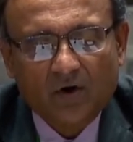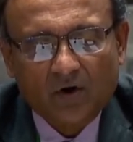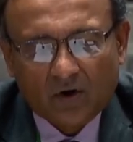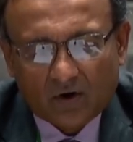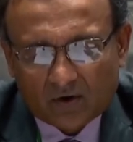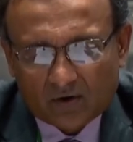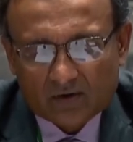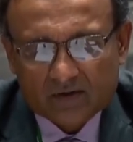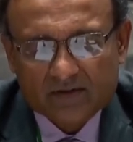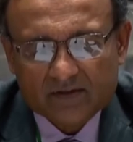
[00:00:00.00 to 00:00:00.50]

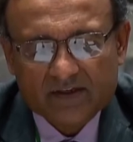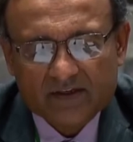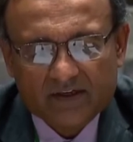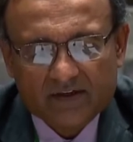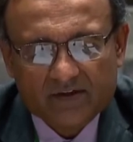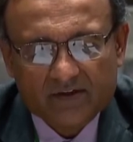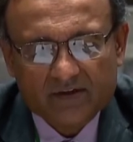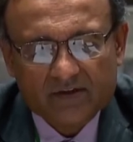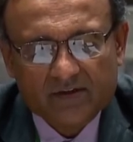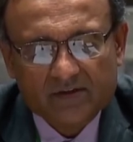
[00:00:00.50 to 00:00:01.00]
all
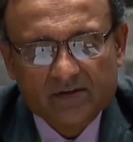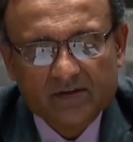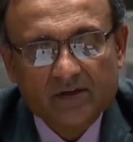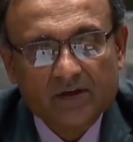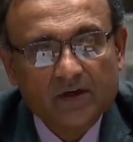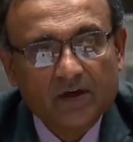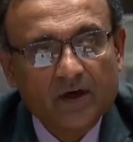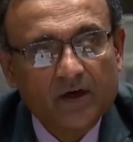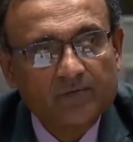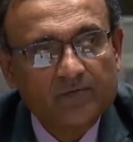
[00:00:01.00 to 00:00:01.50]
sections
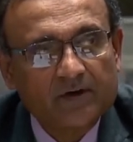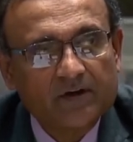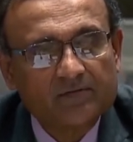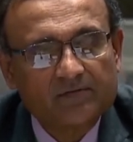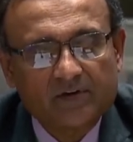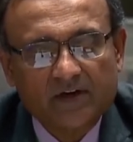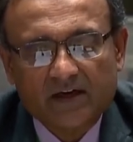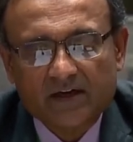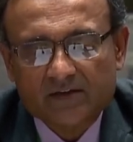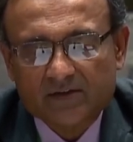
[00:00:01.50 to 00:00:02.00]
of
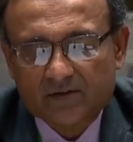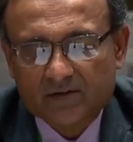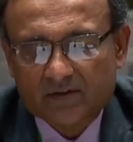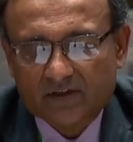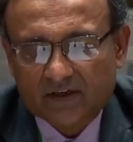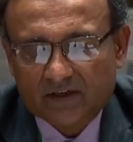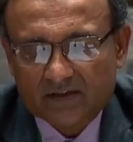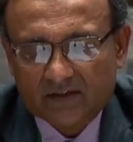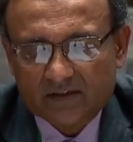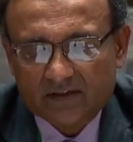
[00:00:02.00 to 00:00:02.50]
Afghan
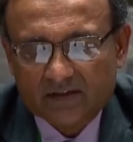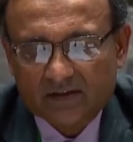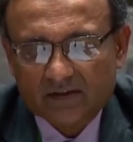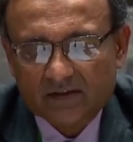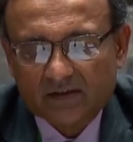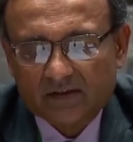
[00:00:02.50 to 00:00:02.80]
society.